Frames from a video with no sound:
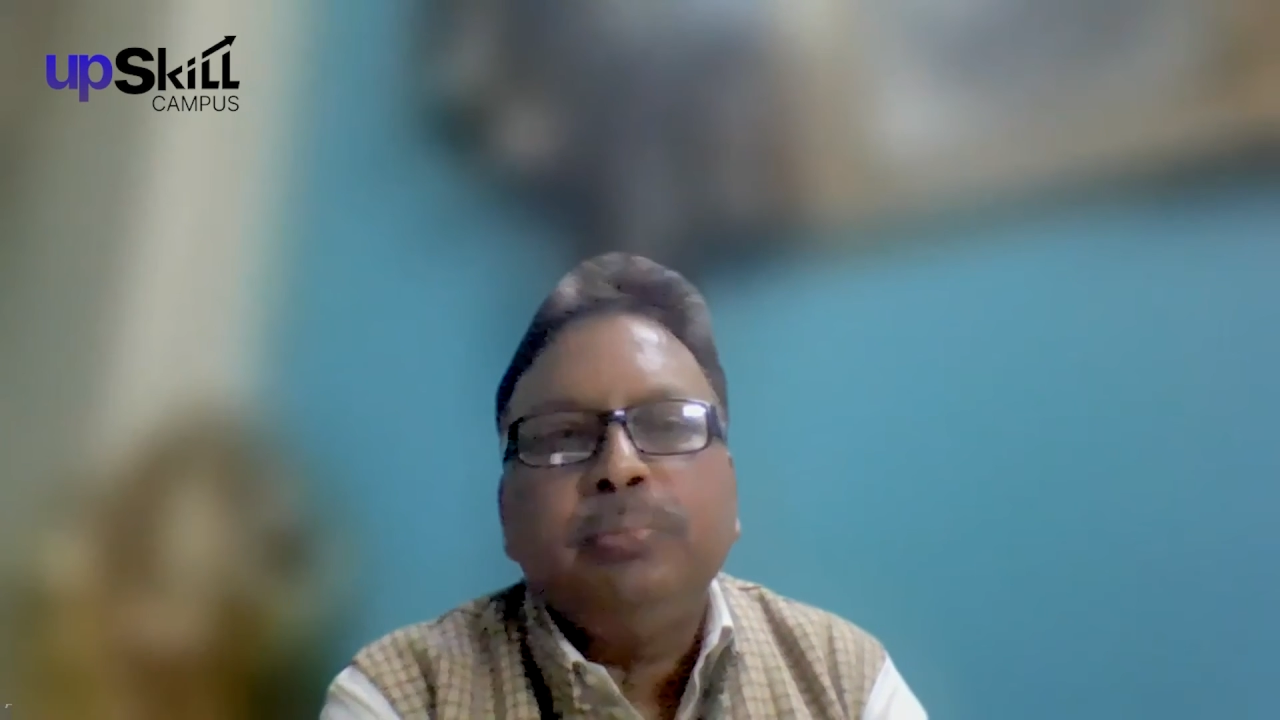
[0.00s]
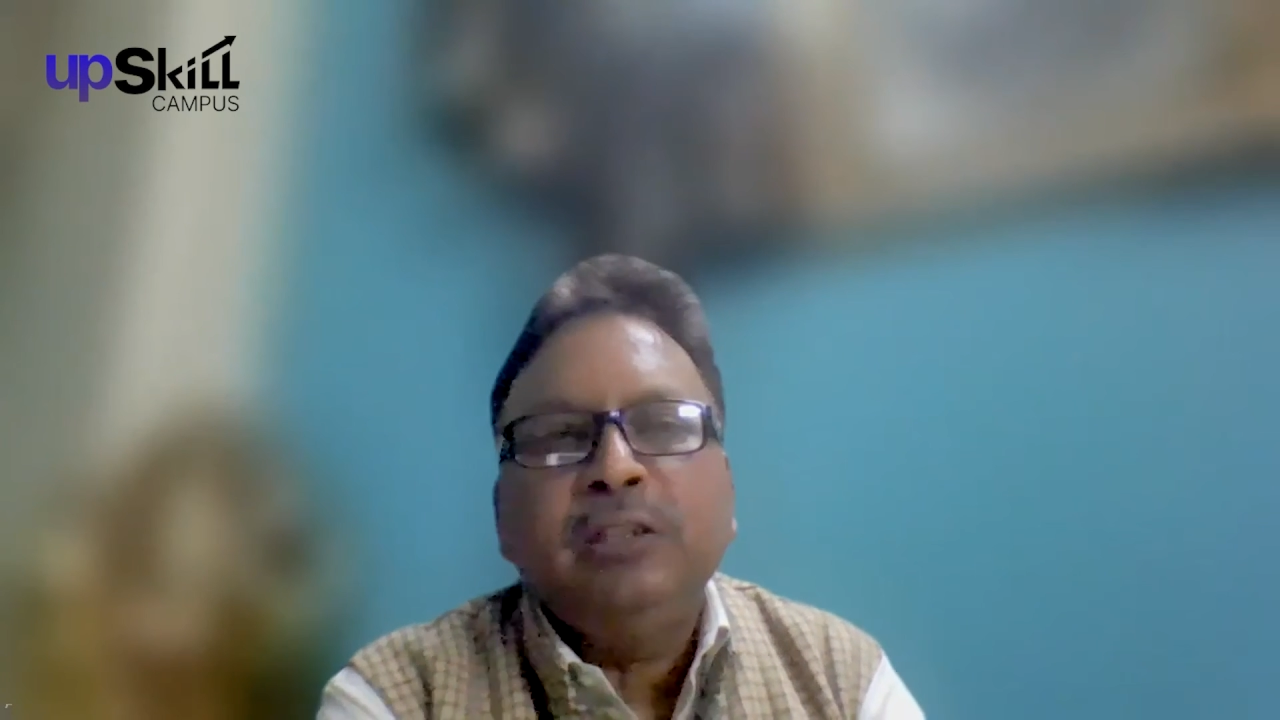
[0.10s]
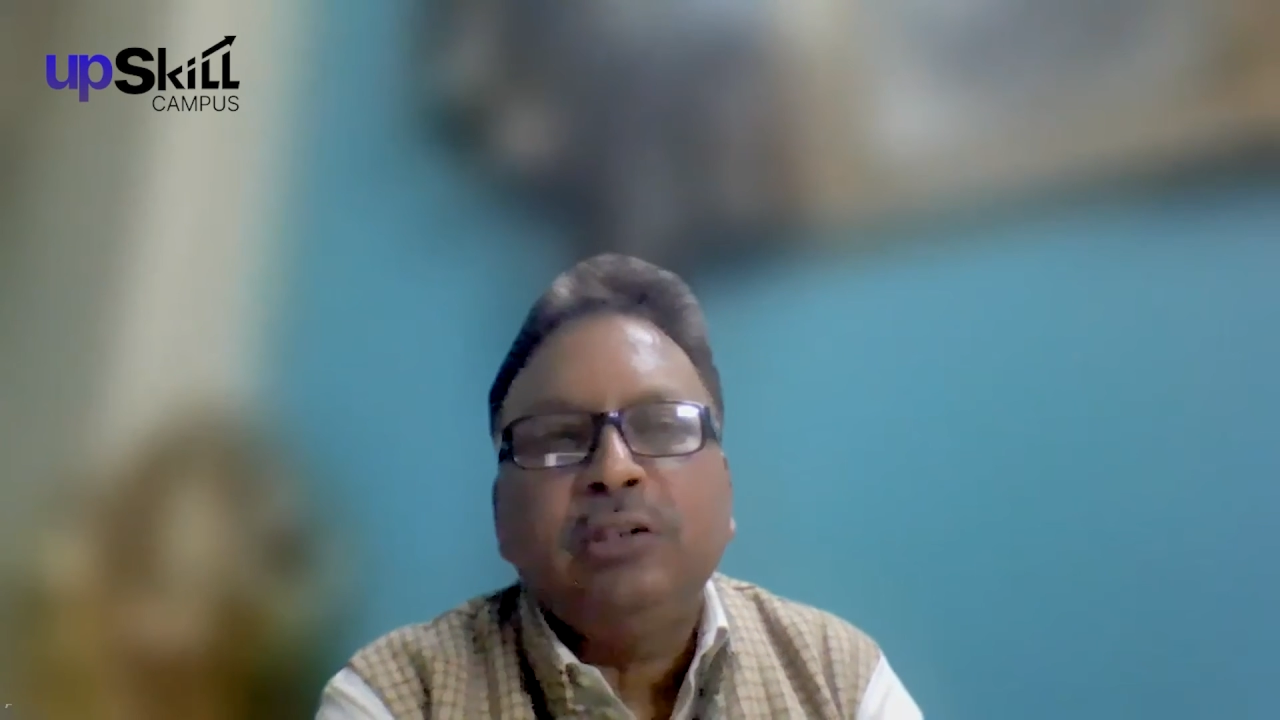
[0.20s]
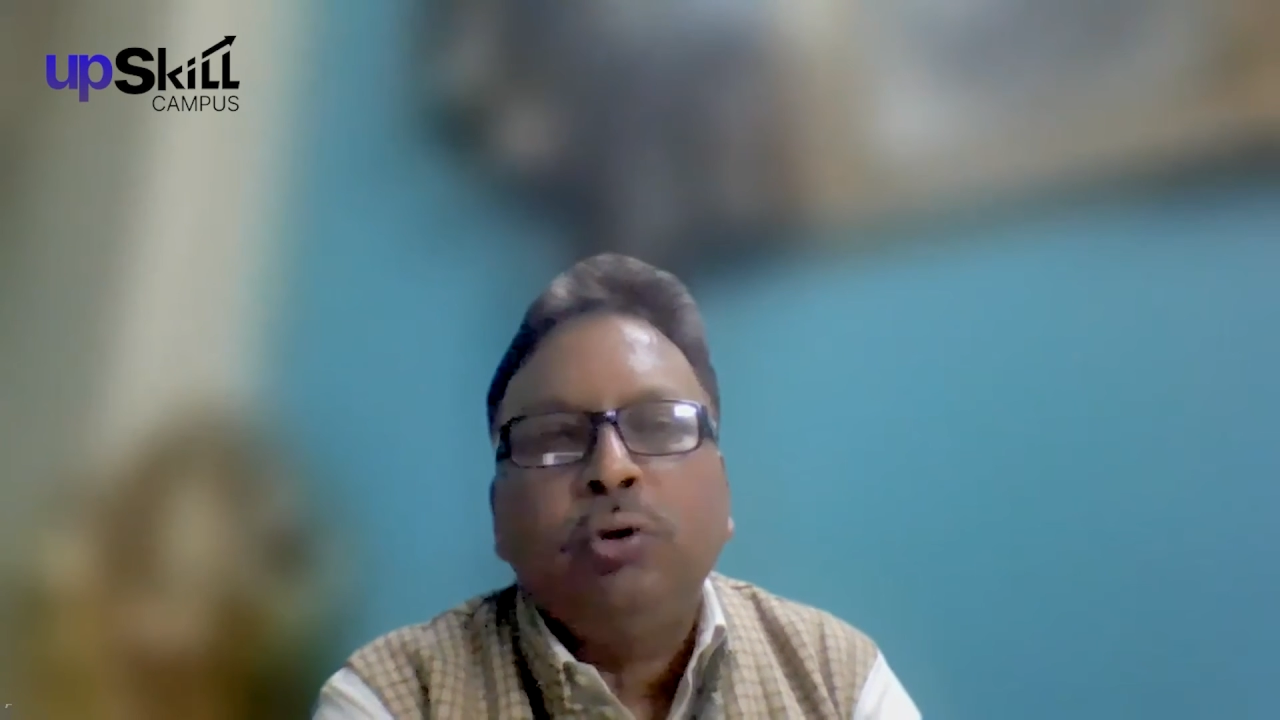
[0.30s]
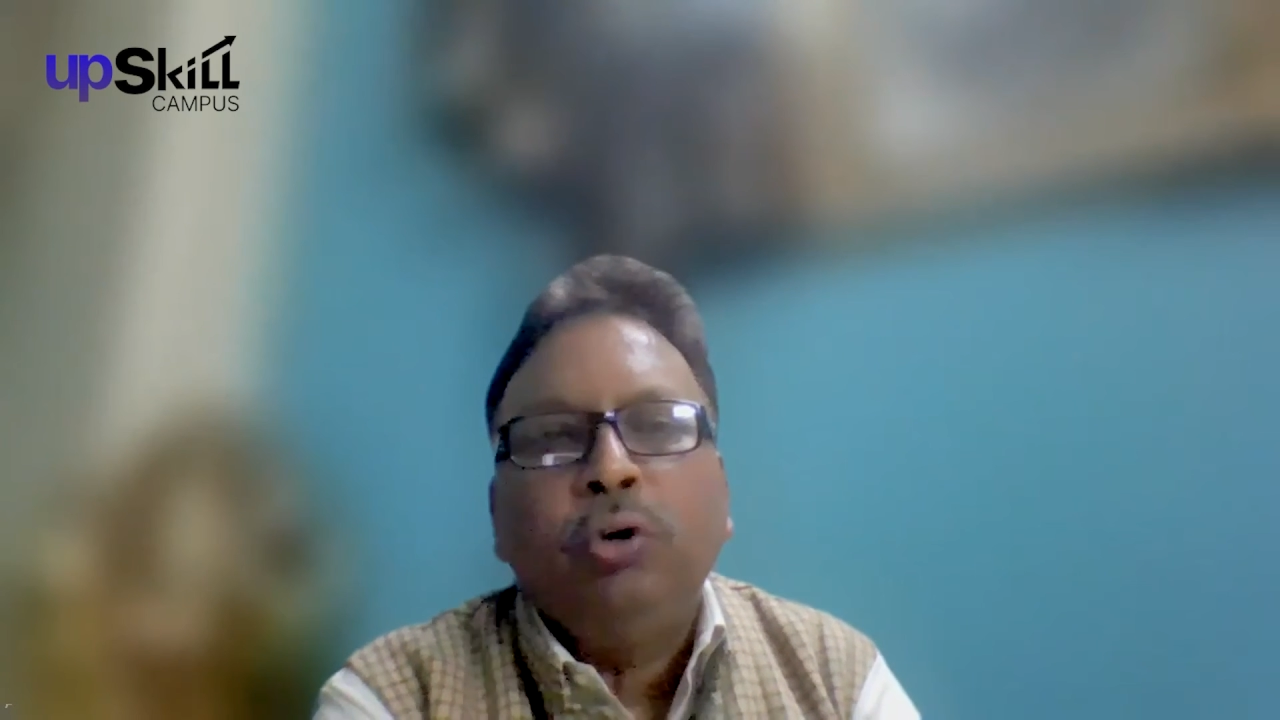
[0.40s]

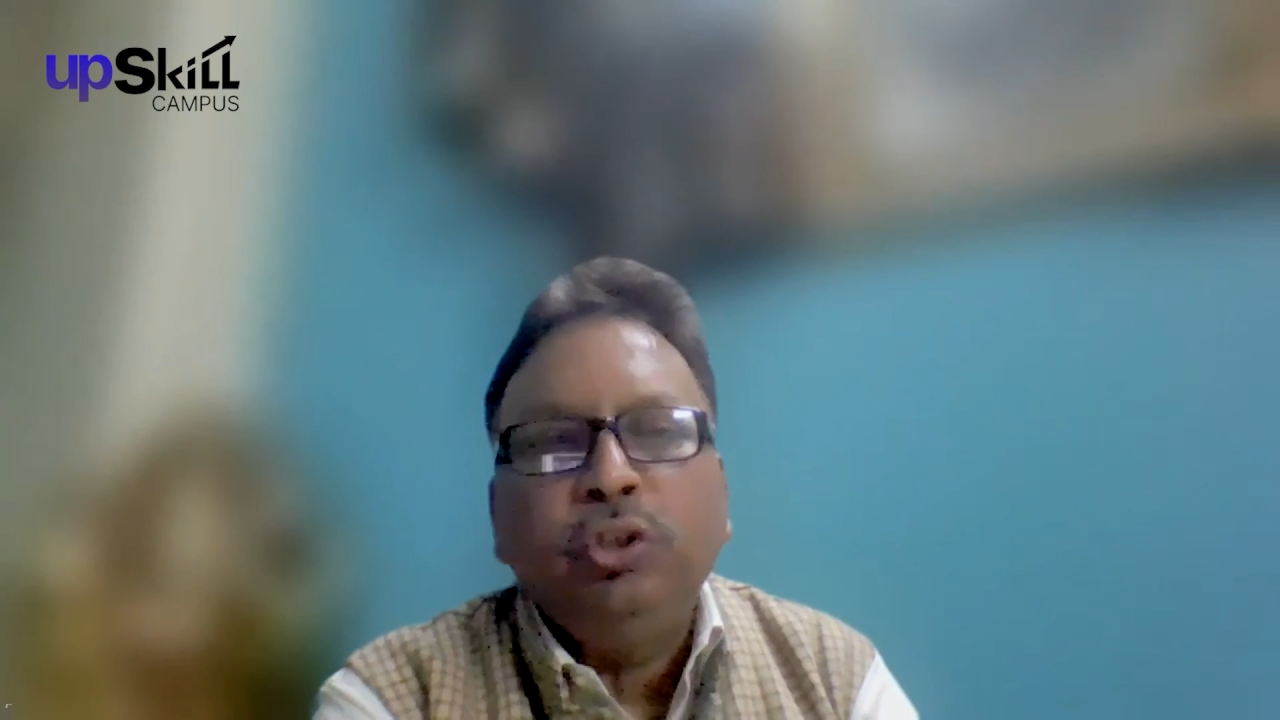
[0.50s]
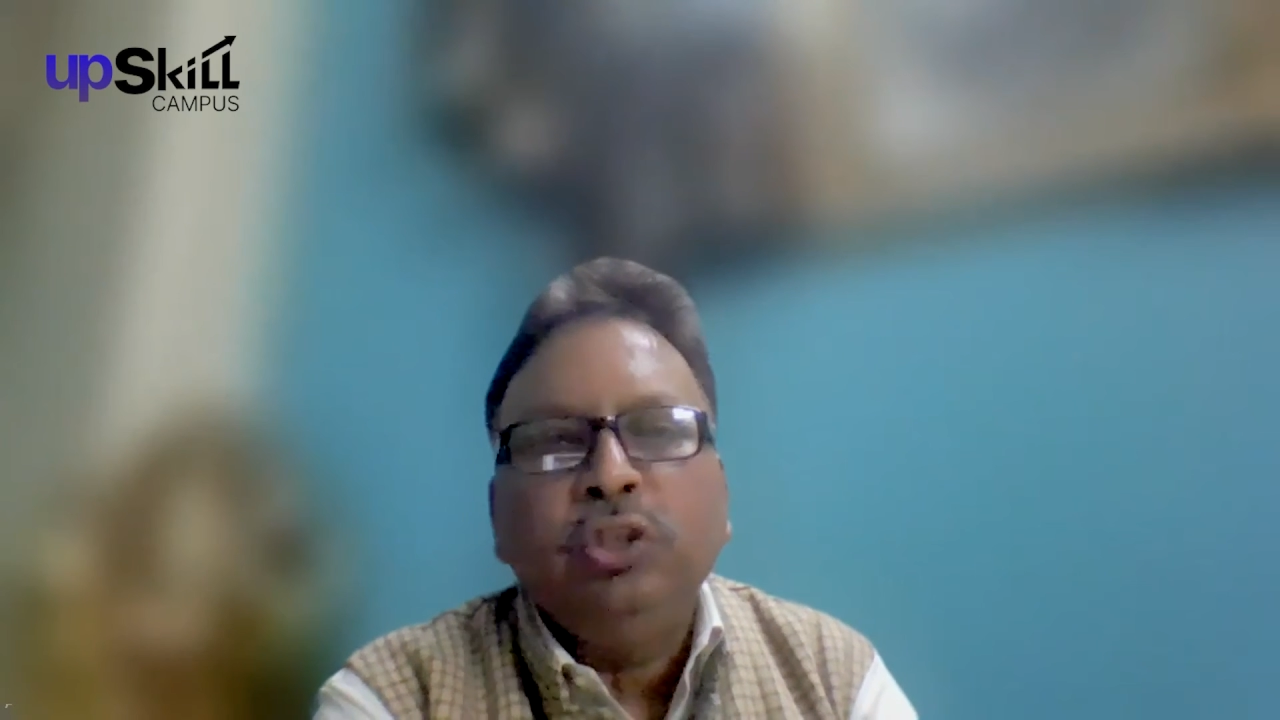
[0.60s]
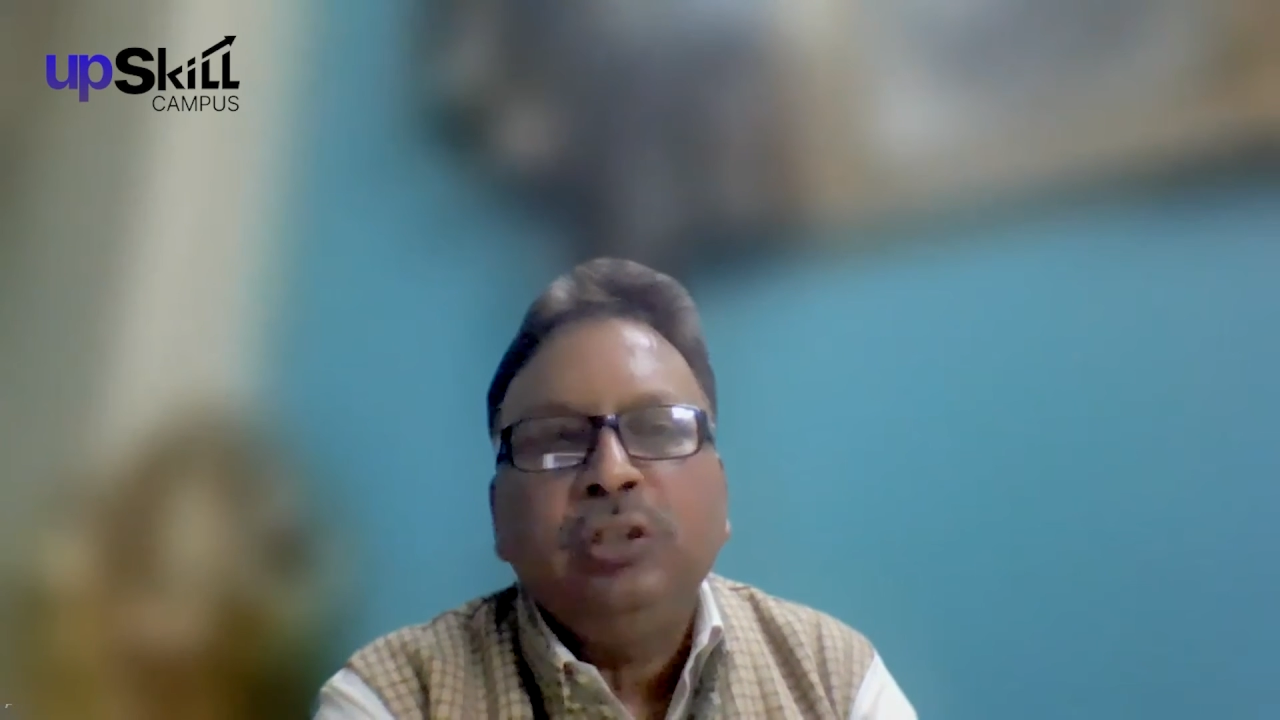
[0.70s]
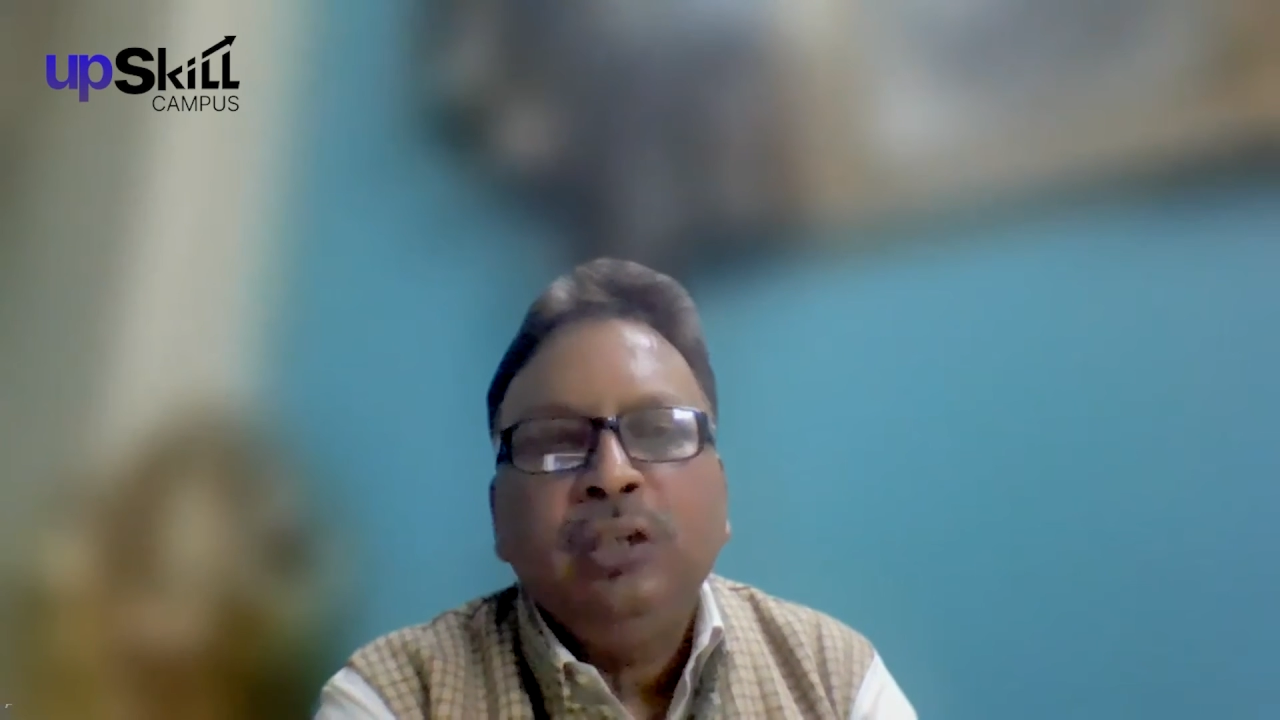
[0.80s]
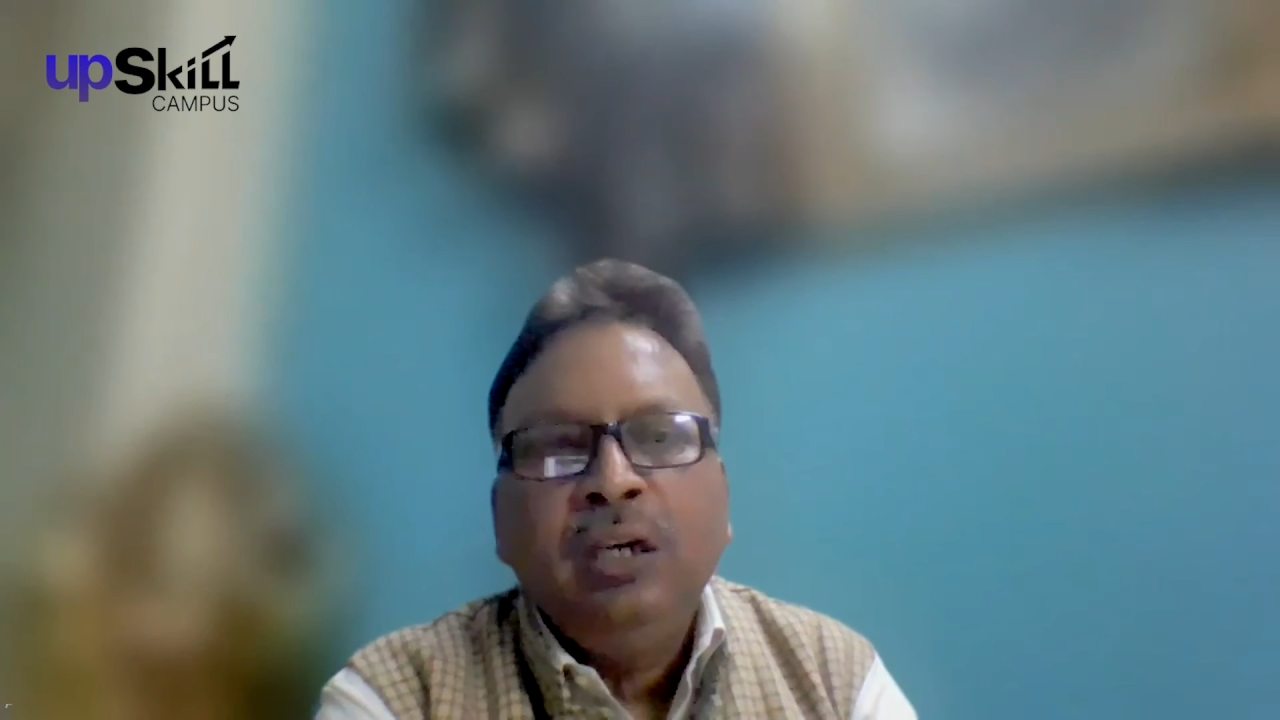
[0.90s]
months
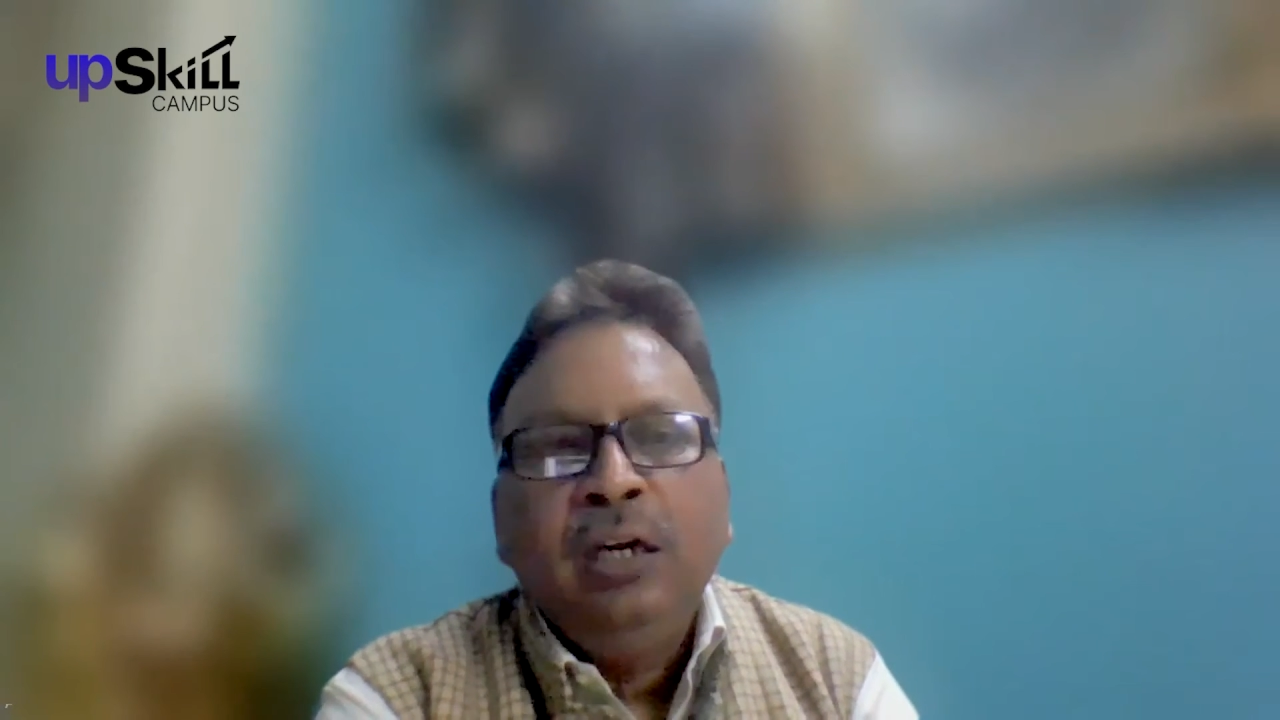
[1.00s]
course.